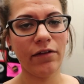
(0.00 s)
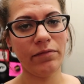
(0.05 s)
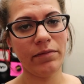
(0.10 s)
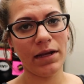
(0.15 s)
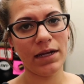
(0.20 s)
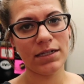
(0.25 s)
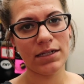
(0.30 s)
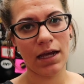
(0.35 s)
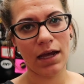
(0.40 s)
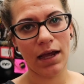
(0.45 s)
of
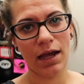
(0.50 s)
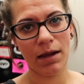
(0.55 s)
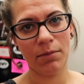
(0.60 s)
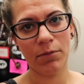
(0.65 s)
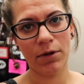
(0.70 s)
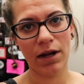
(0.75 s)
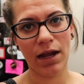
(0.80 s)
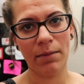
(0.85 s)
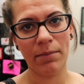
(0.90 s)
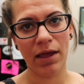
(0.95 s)
my time
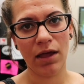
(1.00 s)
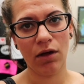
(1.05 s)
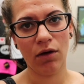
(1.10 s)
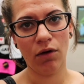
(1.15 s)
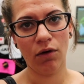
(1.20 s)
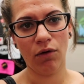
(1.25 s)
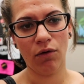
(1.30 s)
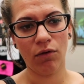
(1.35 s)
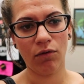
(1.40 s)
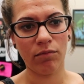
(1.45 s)
when I'm at
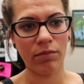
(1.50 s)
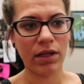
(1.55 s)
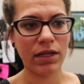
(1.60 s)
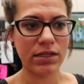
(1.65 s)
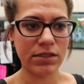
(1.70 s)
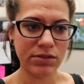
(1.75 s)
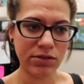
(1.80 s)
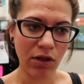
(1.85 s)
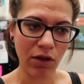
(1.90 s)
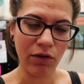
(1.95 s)
home,
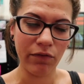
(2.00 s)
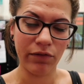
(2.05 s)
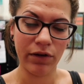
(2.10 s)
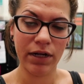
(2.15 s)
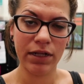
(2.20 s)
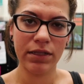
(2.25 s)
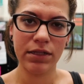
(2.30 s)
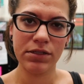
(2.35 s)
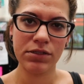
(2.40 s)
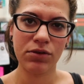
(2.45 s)
is over
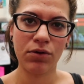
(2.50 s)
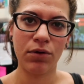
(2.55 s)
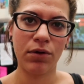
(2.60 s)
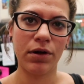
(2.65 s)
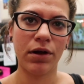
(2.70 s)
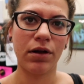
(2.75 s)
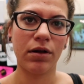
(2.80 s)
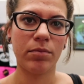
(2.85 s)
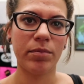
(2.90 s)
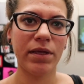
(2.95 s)
in this
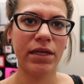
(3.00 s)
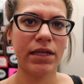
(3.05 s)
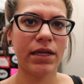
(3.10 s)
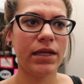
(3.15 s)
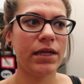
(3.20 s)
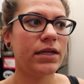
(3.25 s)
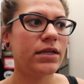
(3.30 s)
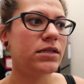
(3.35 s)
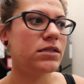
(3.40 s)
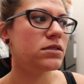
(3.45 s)
corner,
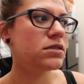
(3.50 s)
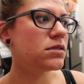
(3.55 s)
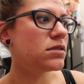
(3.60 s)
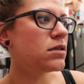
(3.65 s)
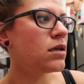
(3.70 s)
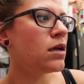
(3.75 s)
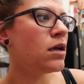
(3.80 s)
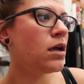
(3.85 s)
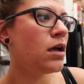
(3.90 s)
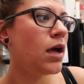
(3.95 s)
because
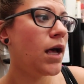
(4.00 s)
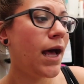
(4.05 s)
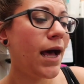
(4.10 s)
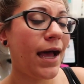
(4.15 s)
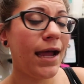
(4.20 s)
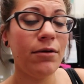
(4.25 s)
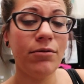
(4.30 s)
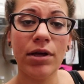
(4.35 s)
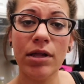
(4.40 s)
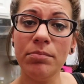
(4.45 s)

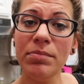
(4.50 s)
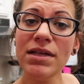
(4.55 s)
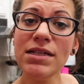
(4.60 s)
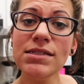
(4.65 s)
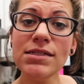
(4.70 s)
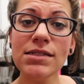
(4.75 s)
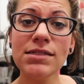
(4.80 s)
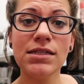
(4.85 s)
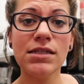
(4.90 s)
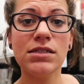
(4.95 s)
I run
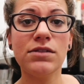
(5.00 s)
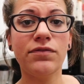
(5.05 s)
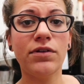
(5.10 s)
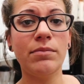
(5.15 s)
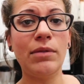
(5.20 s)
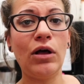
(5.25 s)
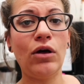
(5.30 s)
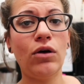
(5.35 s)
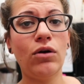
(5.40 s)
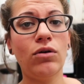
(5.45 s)
businesses
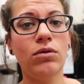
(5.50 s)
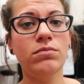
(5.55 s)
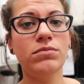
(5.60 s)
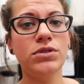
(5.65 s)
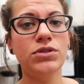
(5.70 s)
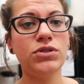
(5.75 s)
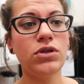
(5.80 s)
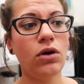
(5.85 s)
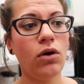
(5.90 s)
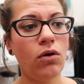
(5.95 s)
from home,
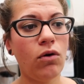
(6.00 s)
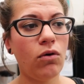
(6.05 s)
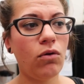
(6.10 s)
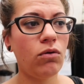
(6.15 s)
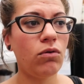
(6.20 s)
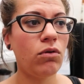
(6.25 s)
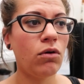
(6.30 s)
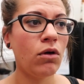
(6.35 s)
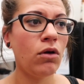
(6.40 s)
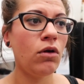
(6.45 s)

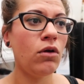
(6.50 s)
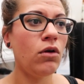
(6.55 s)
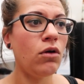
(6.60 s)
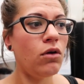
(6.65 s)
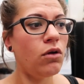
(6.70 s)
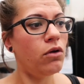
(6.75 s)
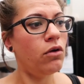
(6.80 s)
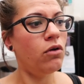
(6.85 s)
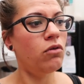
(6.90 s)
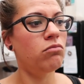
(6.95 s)
so
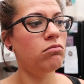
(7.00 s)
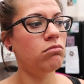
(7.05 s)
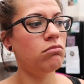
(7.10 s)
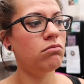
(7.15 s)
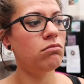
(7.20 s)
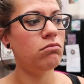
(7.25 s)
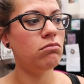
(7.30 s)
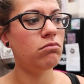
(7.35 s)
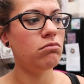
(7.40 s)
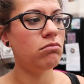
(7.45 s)

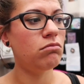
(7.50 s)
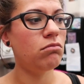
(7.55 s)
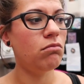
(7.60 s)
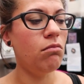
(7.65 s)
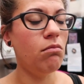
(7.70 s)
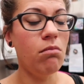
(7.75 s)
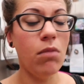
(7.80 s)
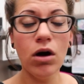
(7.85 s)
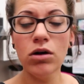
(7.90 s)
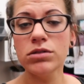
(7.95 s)

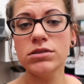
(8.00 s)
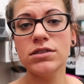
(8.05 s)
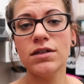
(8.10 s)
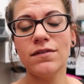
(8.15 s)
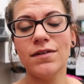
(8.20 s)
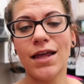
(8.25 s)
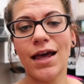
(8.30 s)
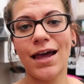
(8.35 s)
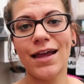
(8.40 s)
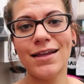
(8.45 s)
most
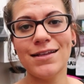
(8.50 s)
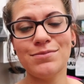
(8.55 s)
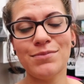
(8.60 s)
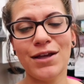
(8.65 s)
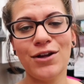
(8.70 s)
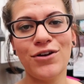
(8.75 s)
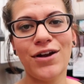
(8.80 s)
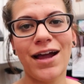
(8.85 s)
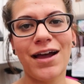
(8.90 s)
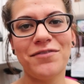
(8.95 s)
of that is
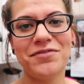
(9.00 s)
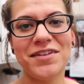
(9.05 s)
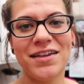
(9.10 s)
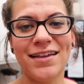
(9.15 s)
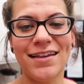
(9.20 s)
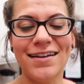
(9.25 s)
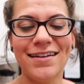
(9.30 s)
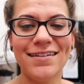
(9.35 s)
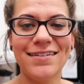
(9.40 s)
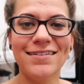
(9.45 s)
my
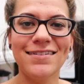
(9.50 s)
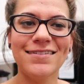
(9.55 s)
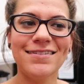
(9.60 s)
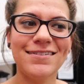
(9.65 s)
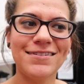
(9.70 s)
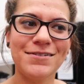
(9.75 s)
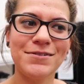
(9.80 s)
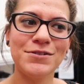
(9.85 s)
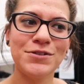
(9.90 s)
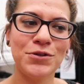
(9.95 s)
crafting.
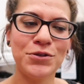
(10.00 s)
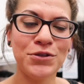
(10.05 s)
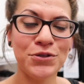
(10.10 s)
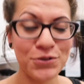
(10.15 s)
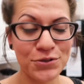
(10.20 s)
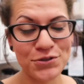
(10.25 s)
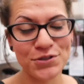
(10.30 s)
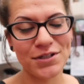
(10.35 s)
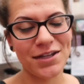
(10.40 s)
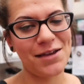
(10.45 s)
So
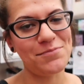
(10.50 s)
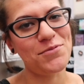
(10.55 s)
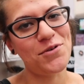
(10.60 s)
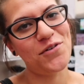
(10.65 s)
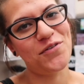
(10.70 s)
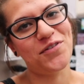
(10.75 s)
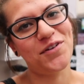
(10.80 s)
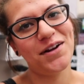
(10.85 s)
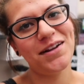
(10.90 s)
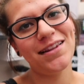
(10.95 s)
usually I'm
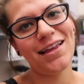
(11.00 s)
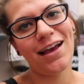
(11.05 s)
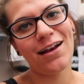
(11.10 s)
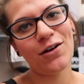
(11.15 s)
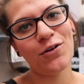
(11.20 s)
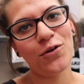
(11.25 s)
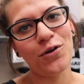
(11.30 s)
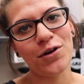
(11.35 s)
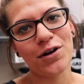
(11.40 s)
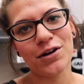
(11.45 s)
over in
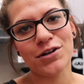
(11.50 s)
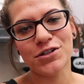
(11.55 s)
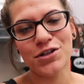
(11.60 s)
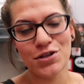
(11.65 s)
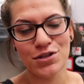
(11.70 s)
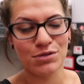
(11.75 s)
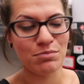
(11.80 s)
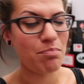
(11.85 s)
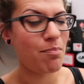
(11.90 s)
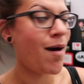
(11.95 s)
that corner
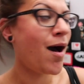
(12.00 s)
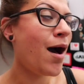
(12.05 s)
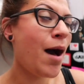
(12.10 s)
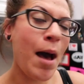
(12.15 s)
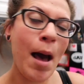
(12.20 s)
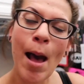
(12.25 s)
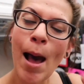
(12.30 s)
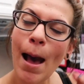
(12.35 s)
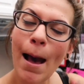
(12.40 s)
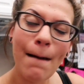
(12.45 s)
just
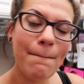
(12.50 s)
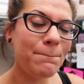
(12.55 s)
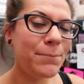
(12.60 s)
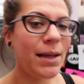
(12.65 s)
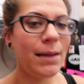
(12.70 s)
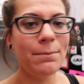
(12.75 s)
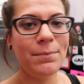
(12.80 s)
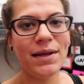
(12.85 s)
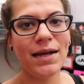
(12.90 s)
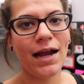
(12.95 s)

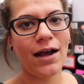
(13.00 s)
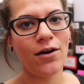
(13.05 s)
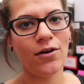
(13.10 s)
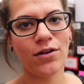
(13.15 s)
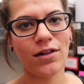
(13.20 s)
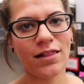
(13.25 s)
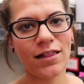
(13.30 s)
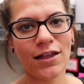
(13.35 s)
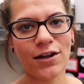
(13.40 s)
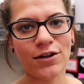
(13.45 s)
pumping
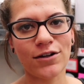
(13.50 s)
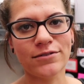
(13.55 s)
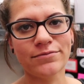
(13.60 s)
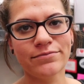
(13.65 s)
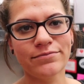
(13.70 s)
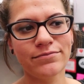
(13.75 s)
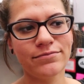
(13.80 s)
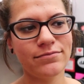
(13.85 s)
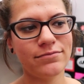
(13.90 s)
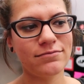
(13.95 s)
out glitter
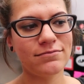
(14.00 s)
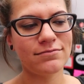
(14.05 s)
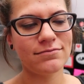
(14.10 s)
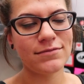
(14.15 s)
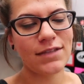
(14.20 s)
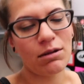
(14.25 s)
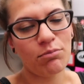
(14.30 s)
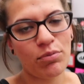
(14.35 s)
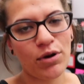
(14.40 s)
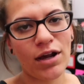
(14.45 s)

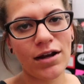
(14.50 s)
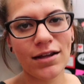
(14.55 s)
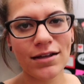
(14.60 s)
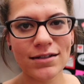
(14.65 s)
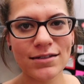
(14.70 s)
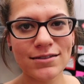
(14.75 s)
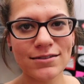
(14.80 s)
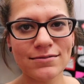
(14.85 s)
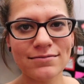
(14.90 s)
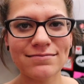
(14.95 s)
and
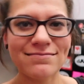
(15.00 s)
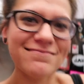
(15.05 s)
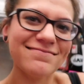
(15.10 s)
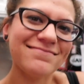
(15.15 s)
products.